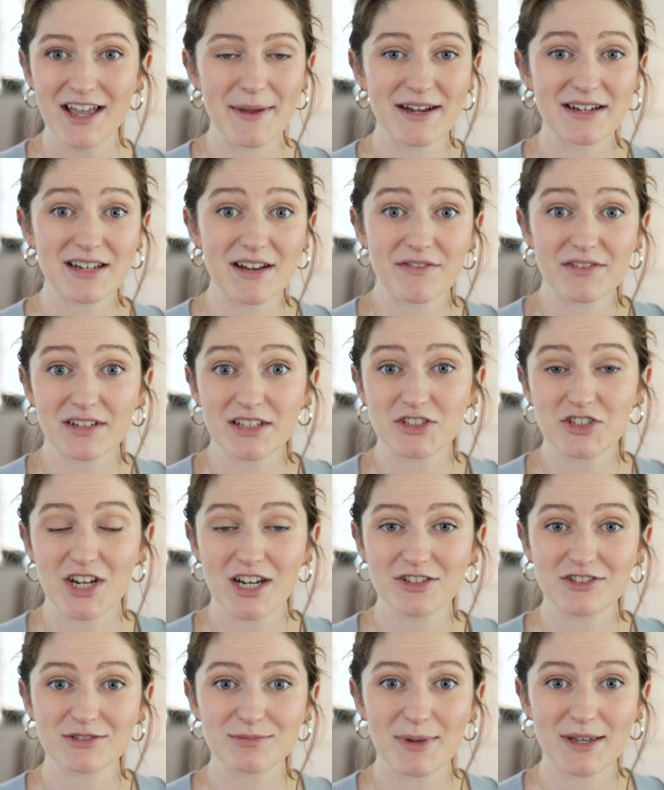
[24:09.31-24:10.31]
And it definitely
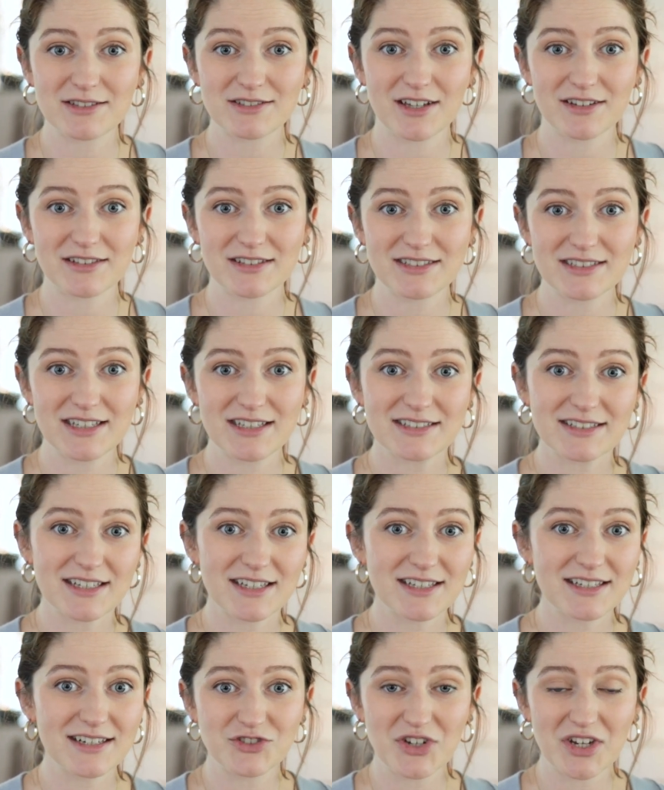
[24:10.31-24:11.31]
changes based on the
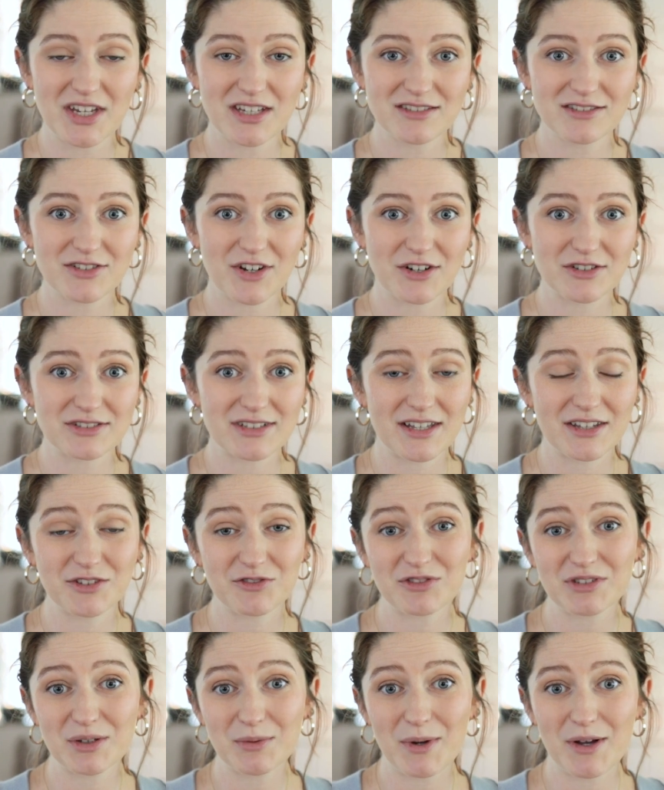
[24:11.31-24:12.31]
season. Jeans are
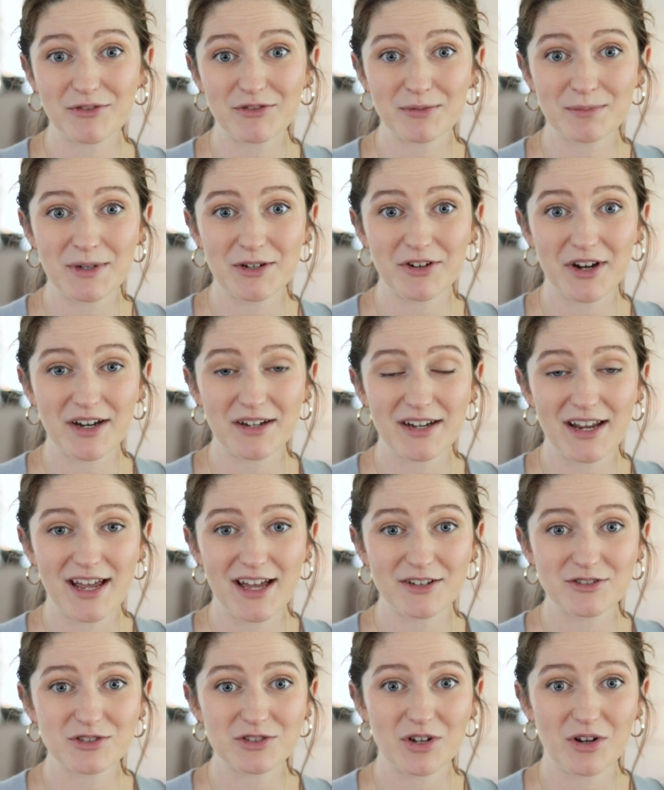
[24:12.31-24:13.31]
selling really well for me right
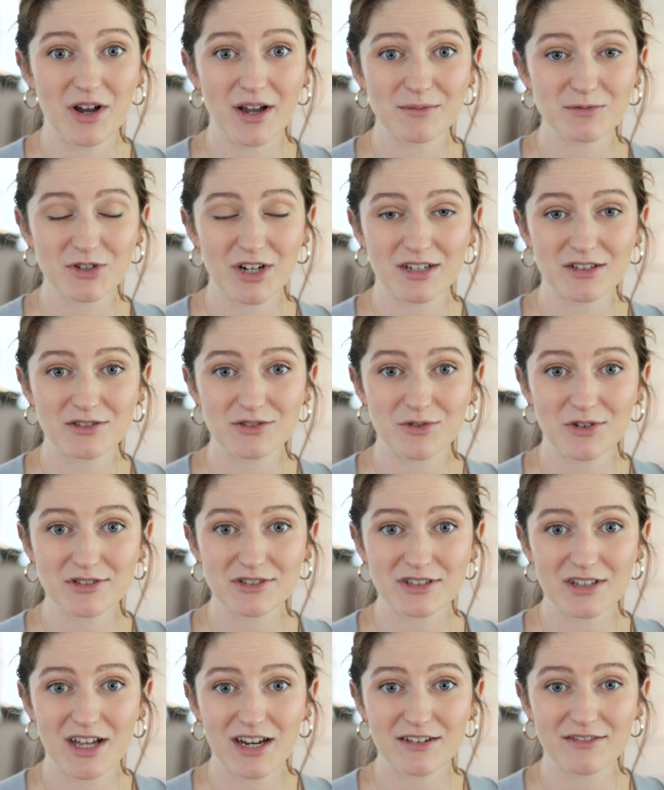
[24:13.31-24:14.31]
now, so I'm trying to
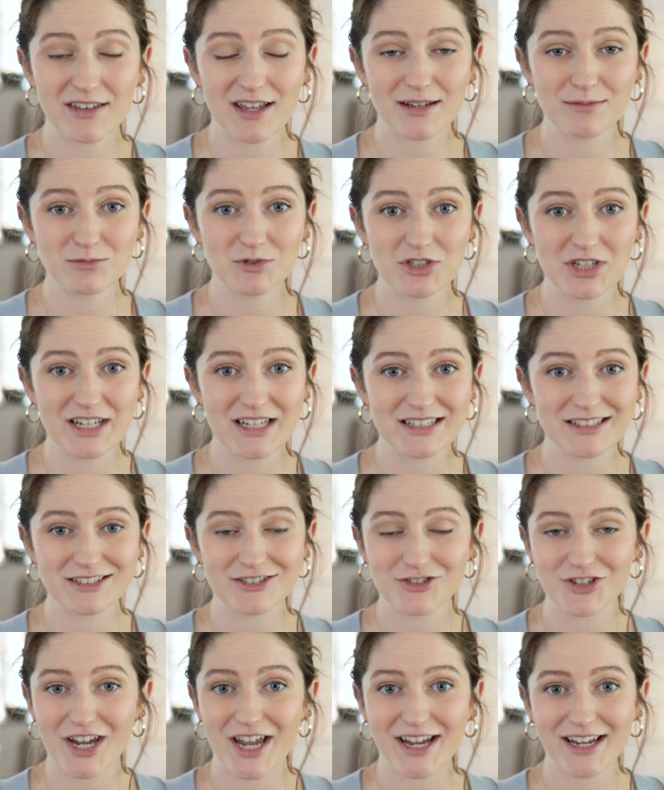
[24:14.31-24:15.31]
source a lot of them.
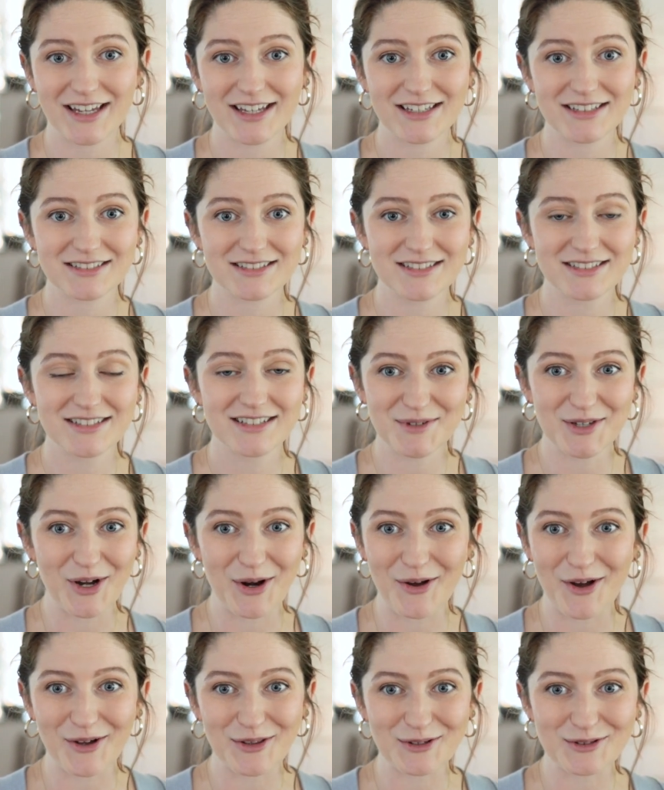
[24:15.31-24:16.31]
Jeans, jackets, you
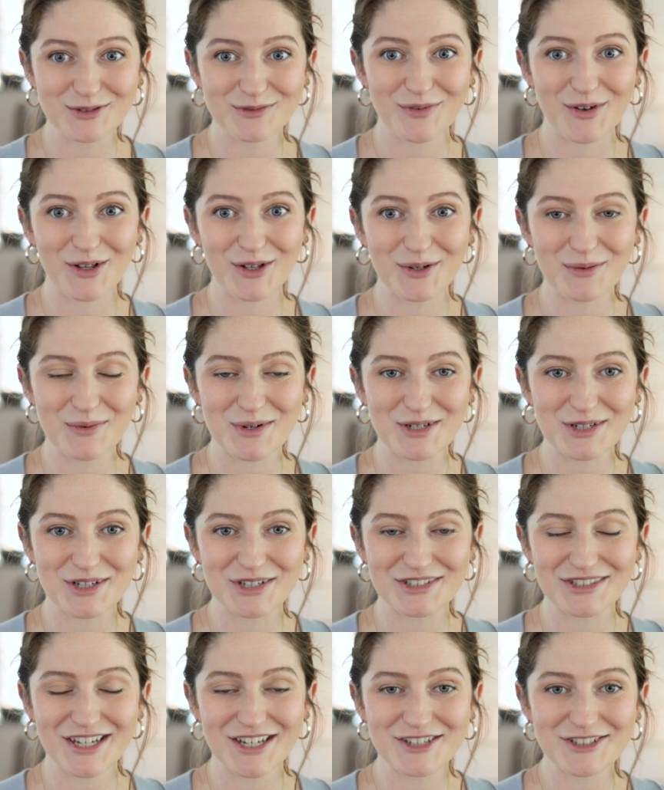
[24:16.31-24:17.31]
know, all those fall and winter
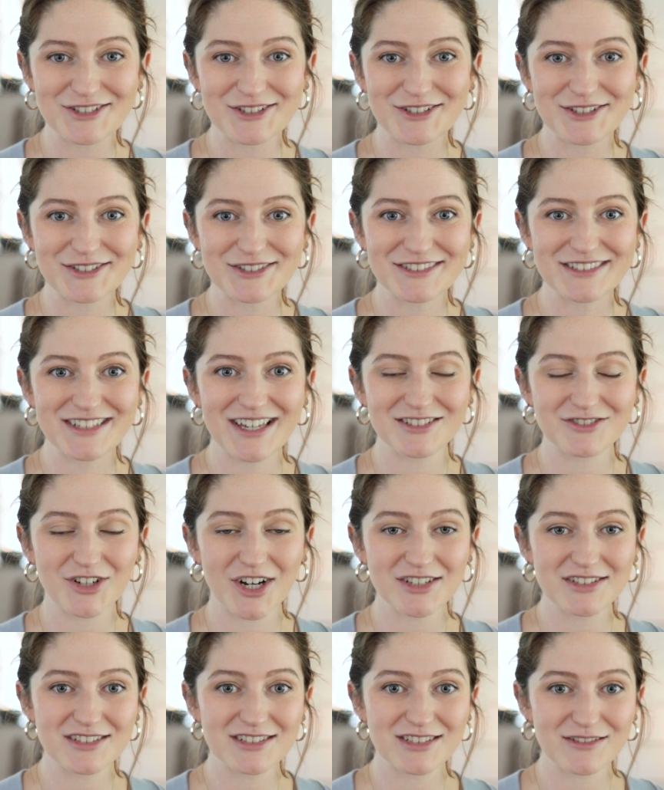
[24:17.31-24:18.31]
essentials.
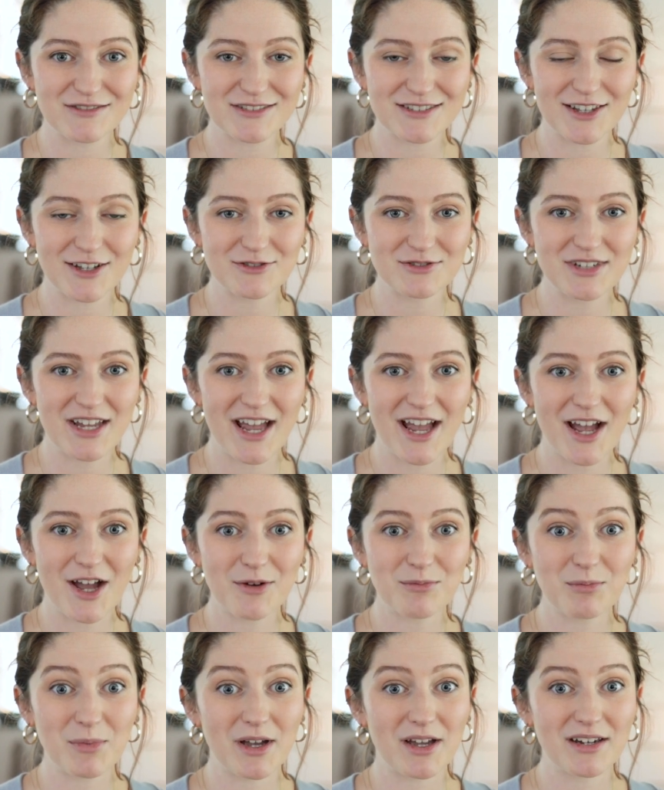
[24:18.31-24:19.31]
Dresses have slowed
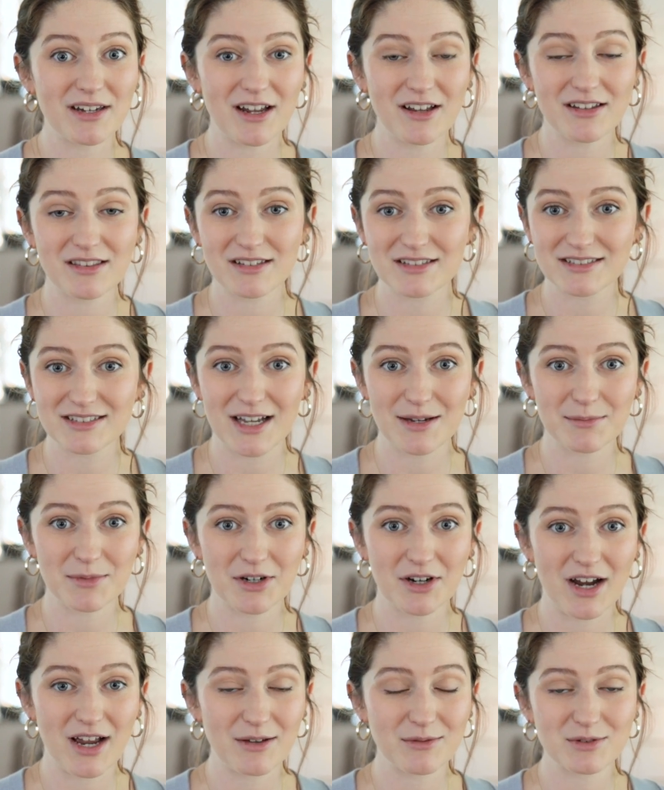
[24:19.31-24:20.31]
down, but in the
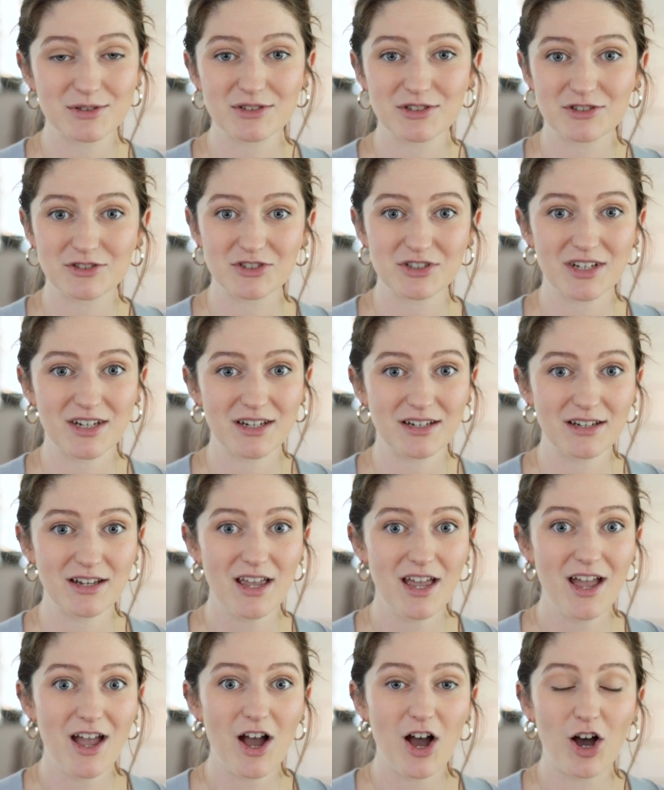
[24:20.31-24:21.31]
summer I was searching
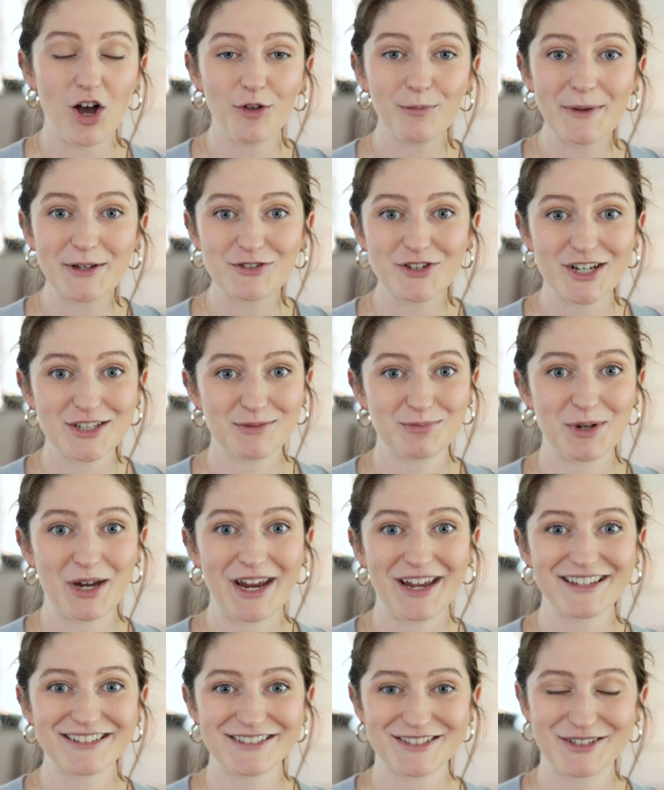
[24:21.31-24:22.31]
all my dress
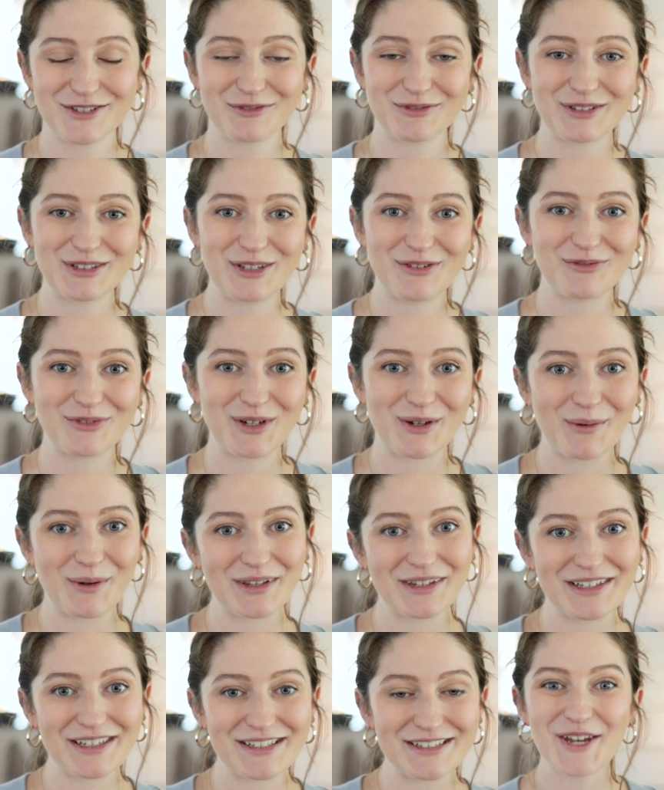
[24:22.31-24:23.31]
brands really
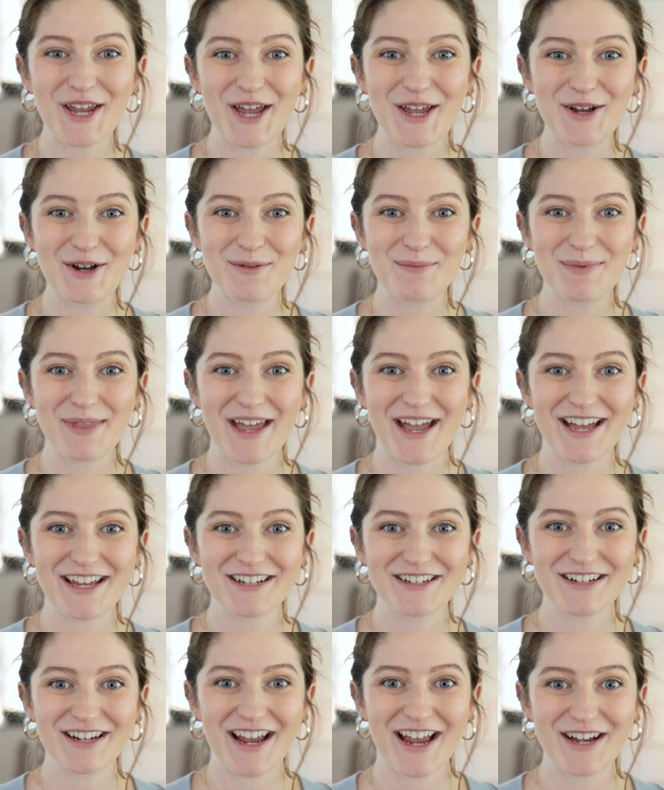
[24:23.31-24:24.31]
frequently. So yeah, I hope
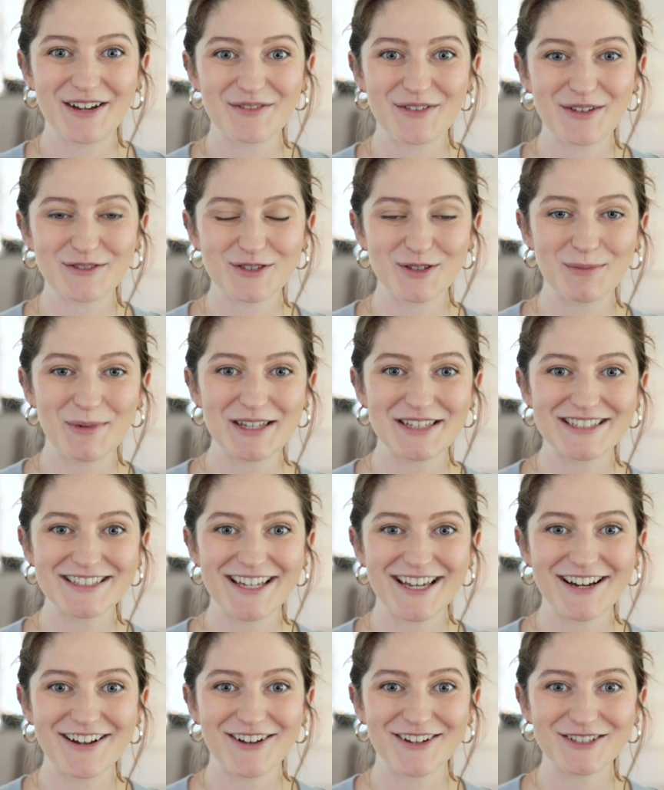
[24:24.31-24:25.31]
that kind of gives some
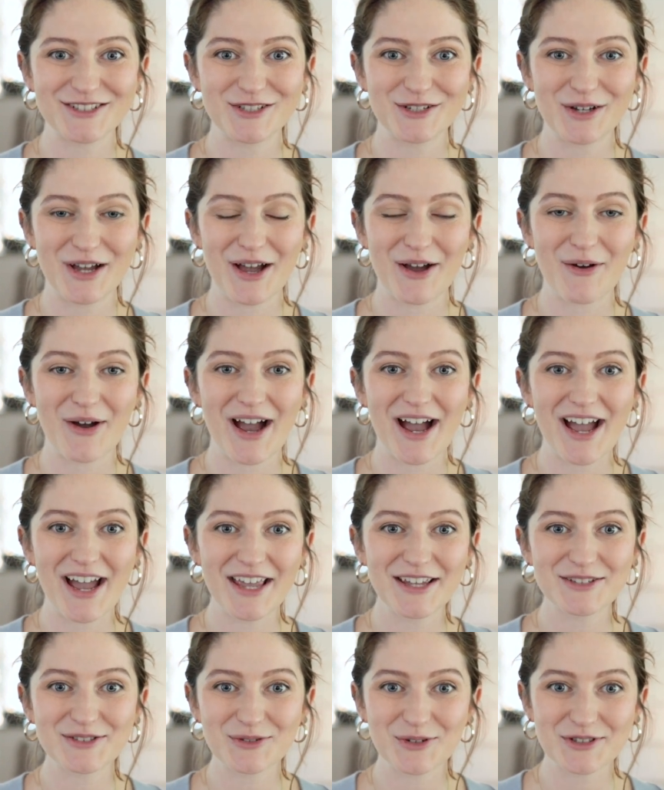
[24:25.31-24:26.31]
insight onto how
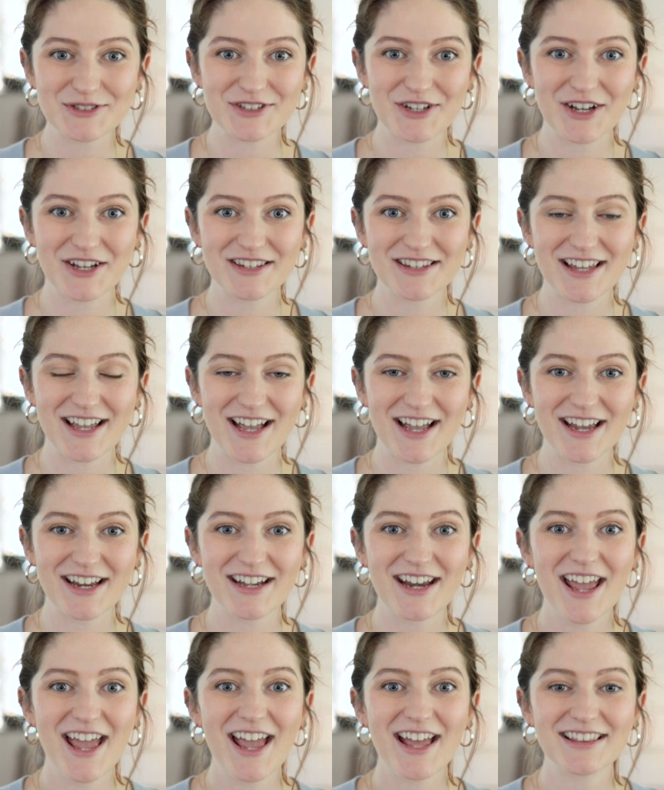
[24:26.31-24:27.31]
I source
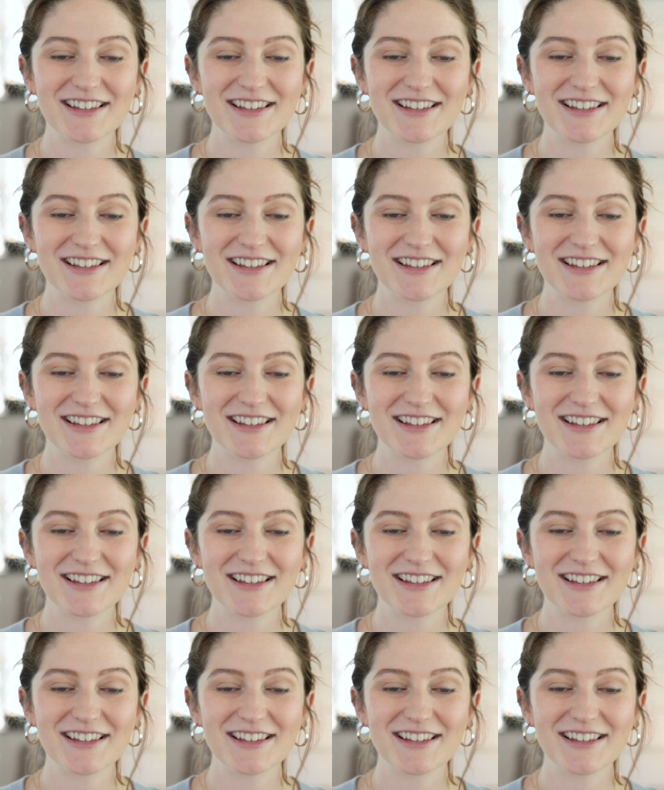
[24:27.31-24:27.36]
online.